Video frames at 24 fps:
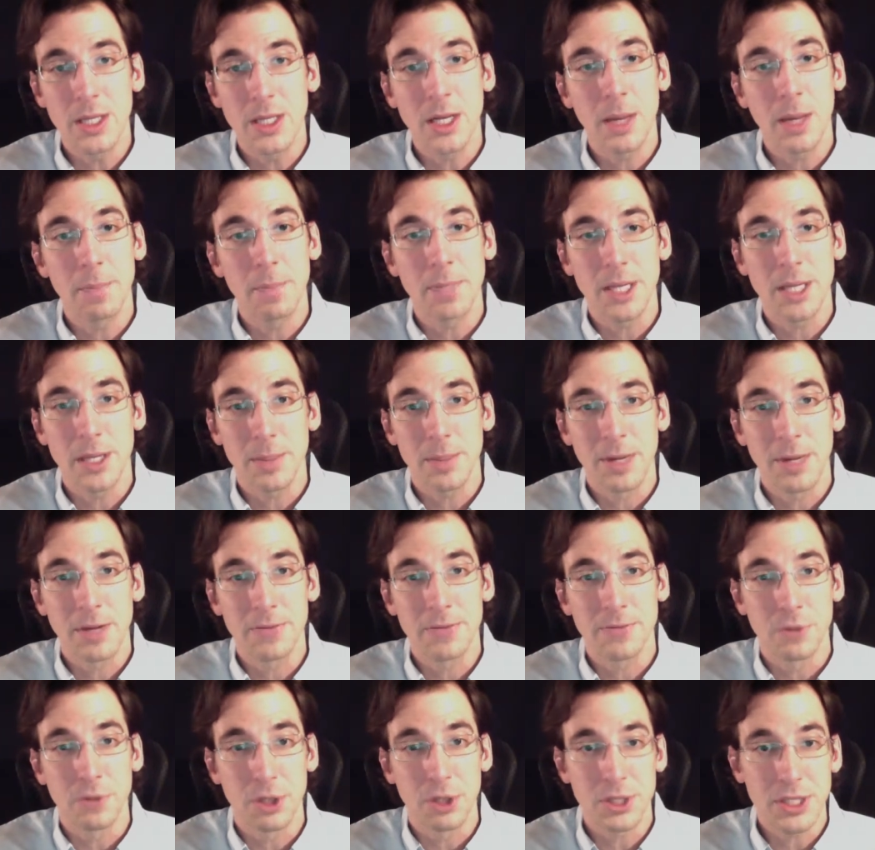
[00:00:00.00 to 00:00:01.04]
up being about
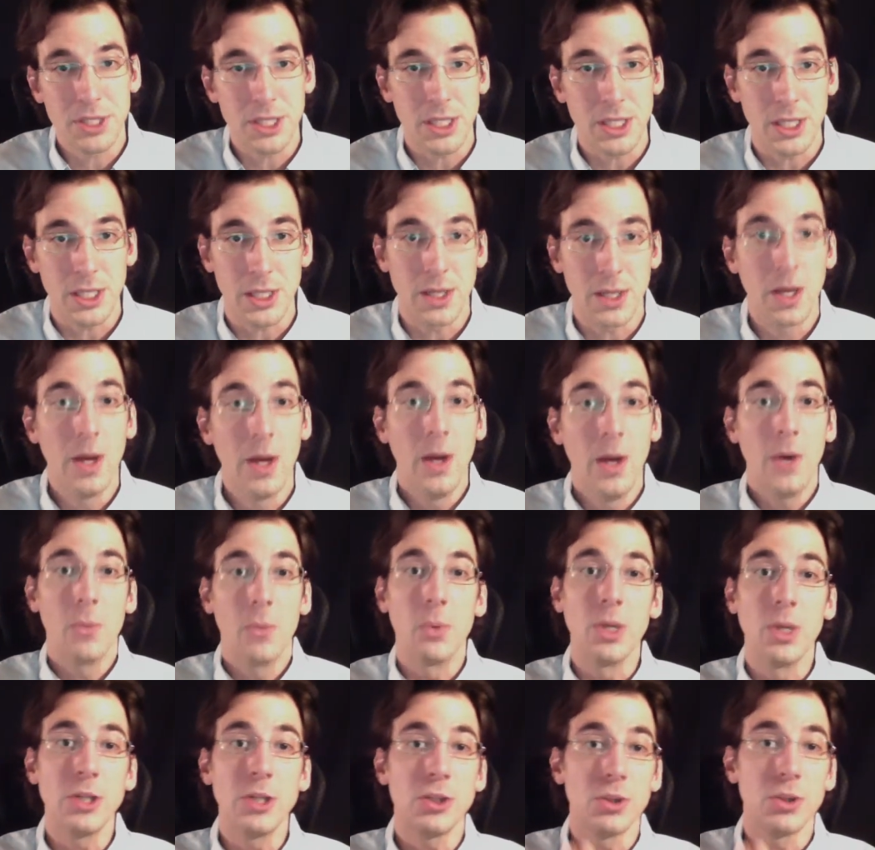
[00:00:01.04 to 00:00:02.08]
14.
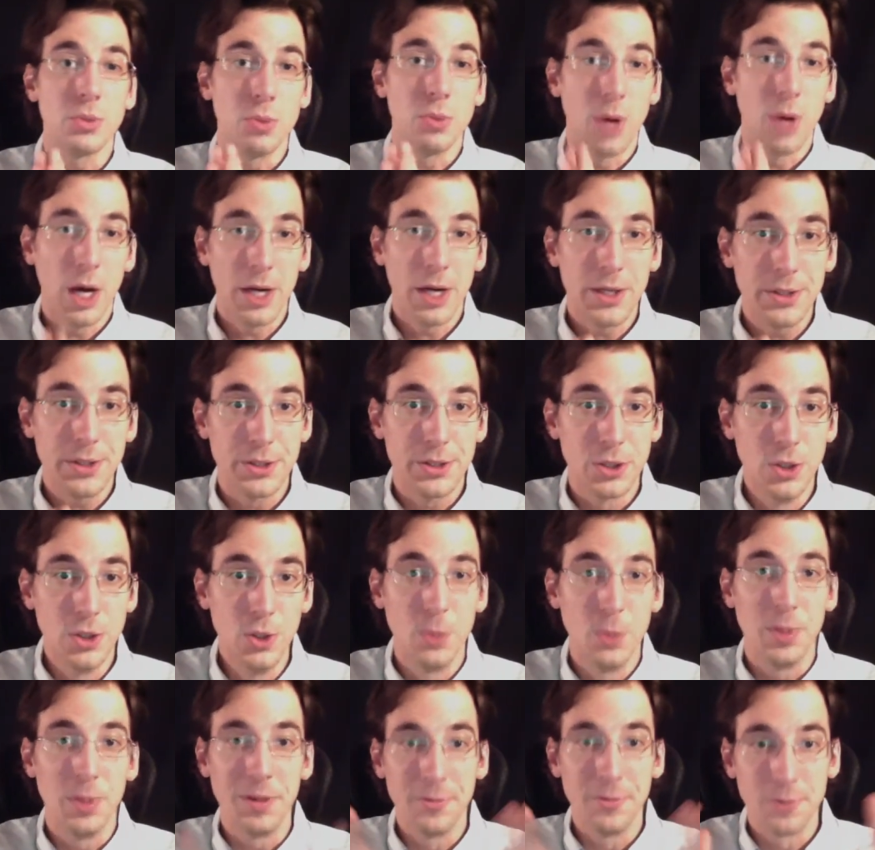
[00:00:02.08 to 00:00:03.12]
Which you want to
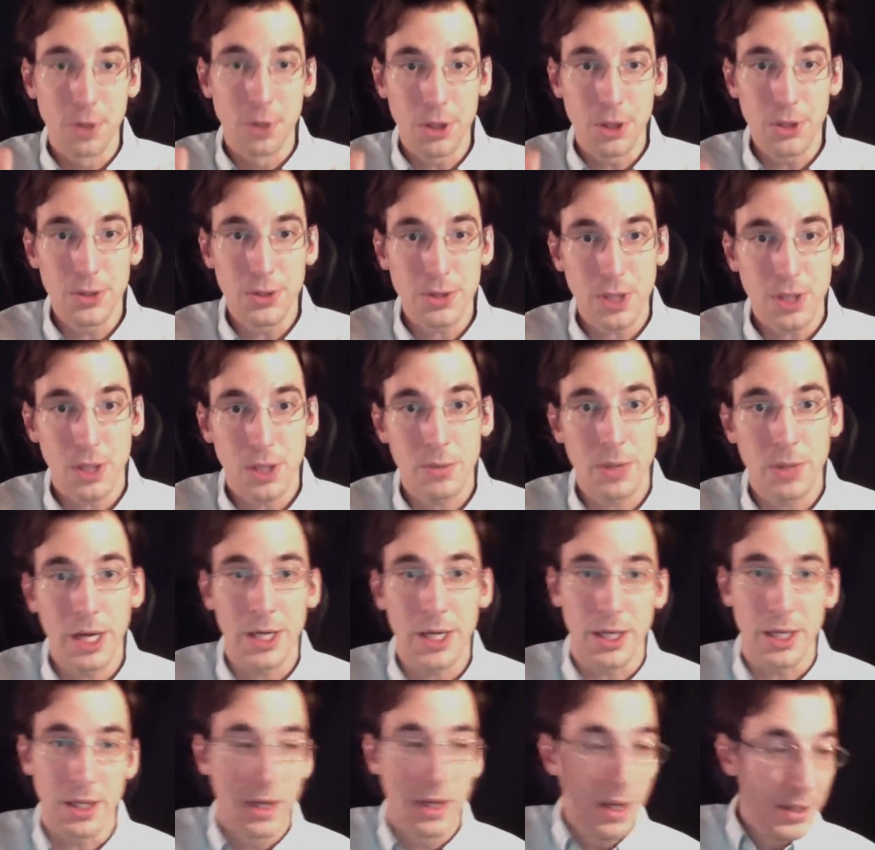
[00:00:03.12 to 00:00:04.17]
do before you start
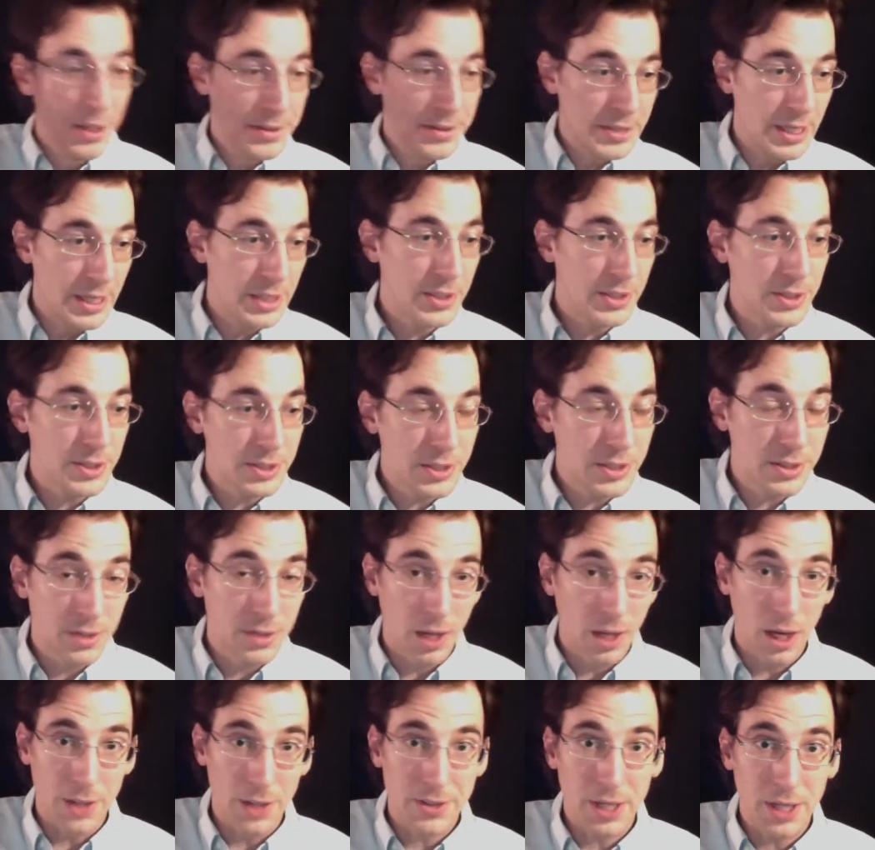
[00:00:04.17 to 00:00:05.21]
writing, take your
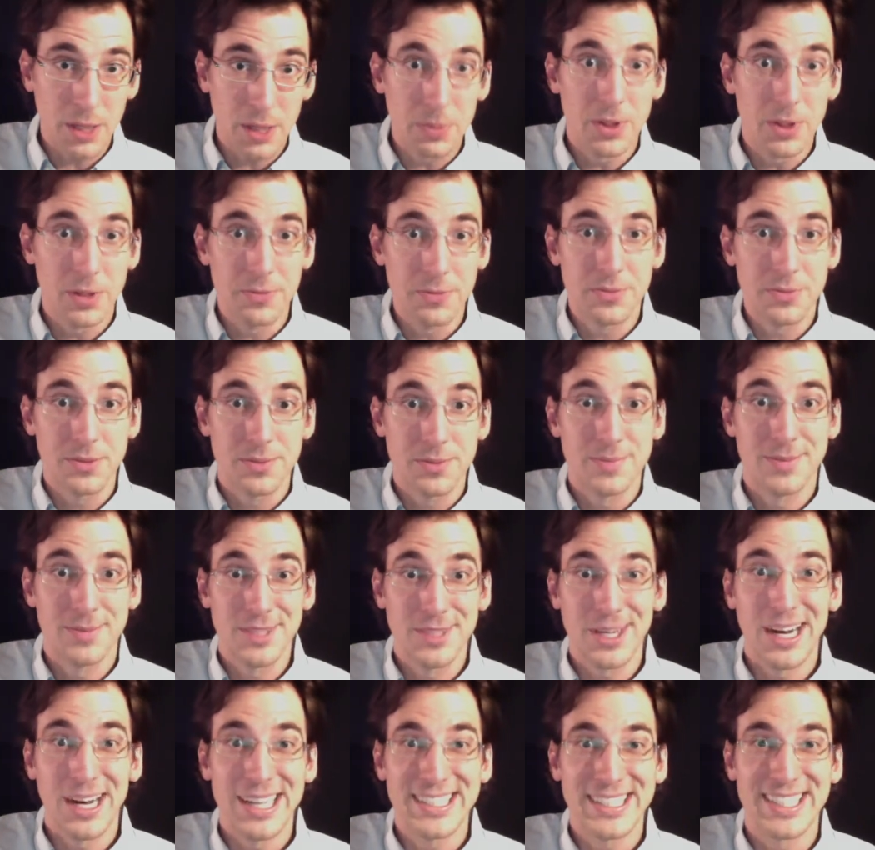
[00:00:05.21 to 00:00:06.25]
table of
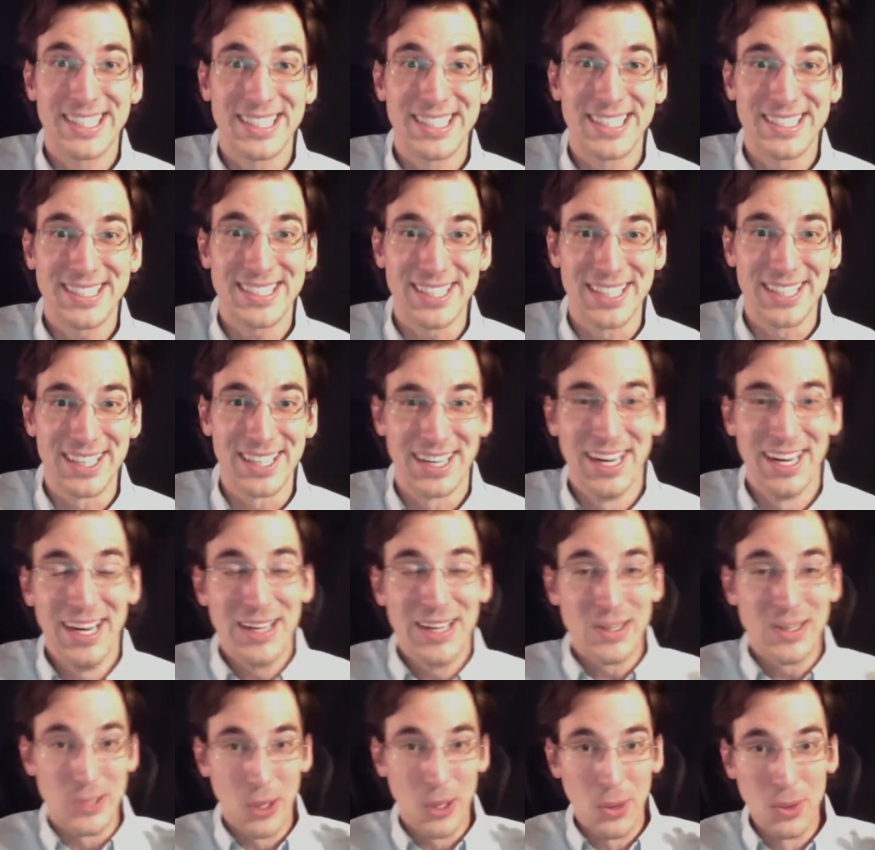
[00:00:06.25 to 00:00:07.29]
contents here,
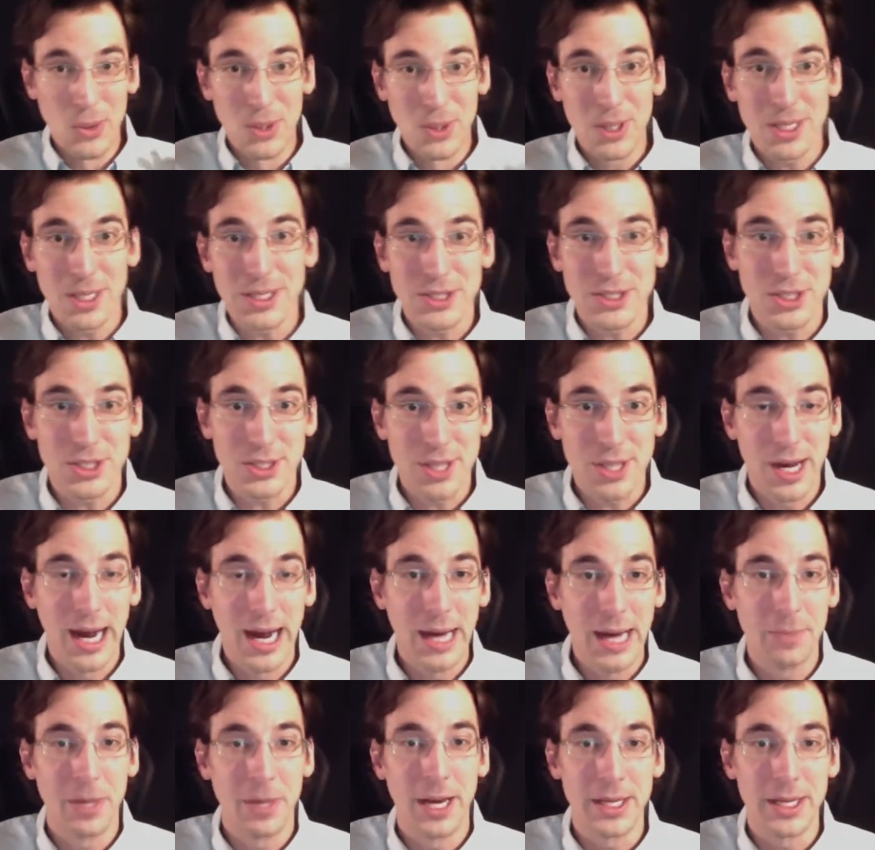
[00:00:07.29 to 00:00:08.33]
go look at your
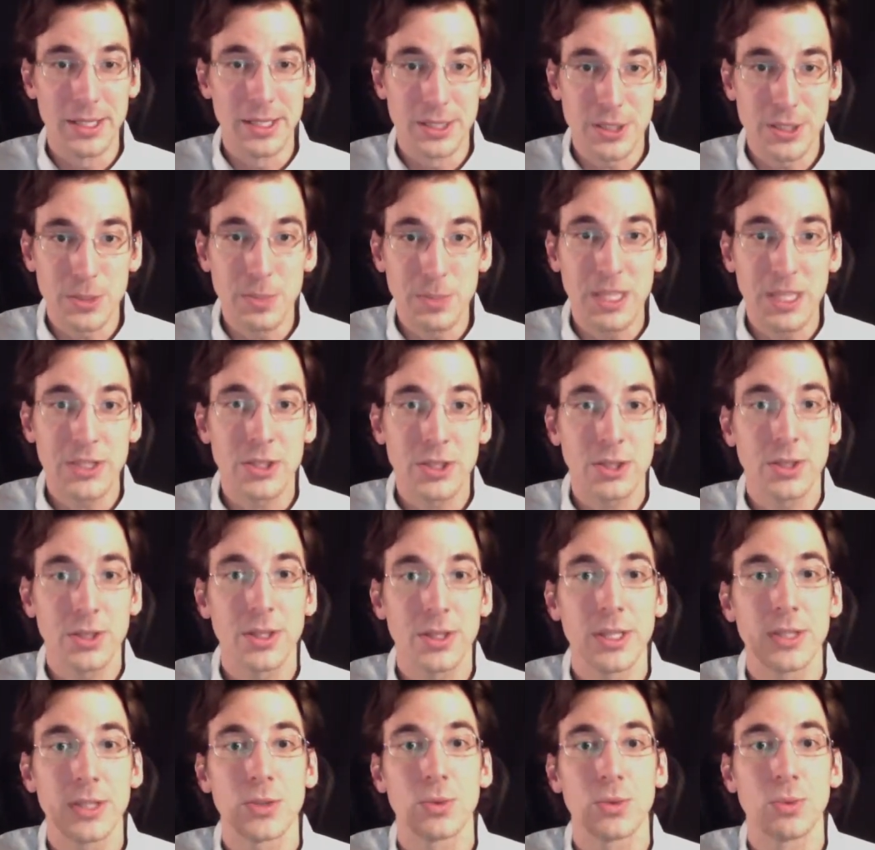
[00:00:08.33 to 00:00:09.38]
timeline, and just make sure
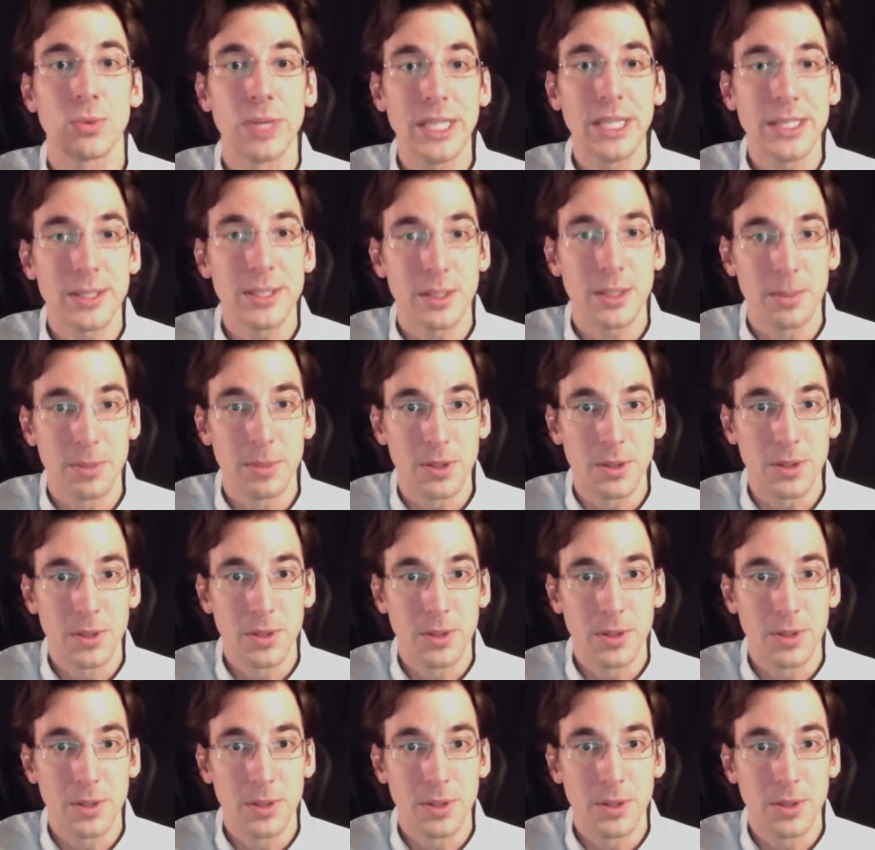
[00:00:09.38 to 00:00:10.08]
that it's reasonable.